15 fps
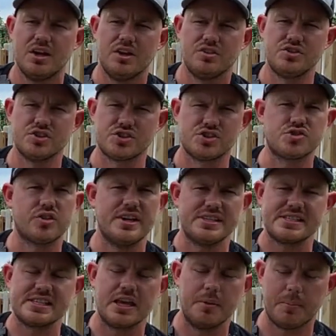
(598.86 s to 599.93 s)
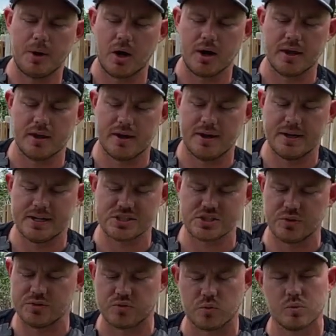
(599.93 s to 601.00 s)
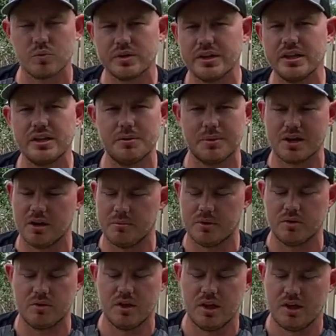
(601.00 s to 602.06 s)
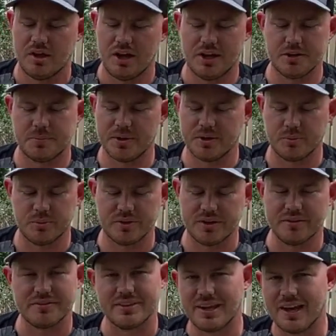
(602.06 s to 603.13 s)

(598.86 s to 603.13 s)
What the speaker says: just straight skip on it. So it's really become a dependable disc. The